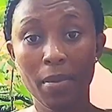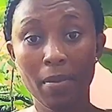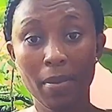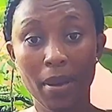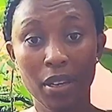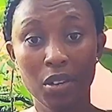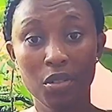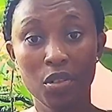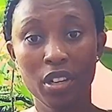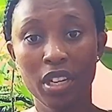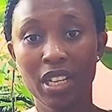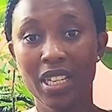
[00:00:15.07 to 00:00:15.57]

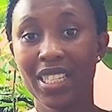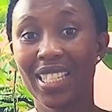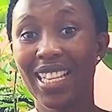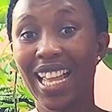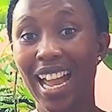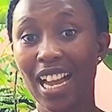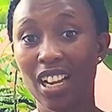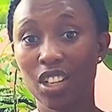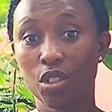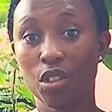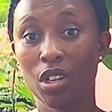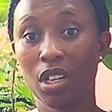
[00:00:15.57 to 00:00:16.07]
manure is
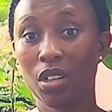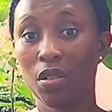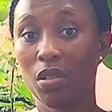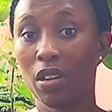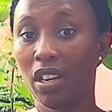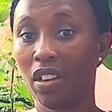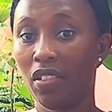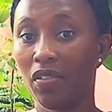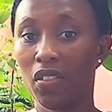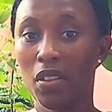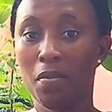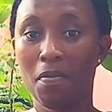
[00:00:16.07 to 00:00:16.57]
actually one
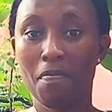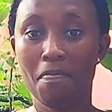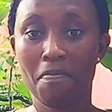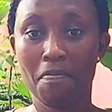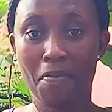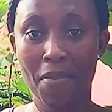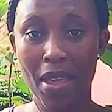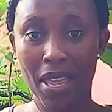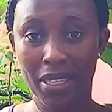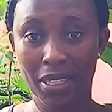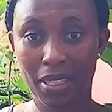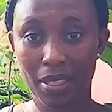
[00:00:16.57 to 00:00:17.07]
of the
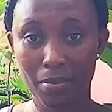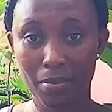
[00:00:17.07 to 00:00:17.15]
best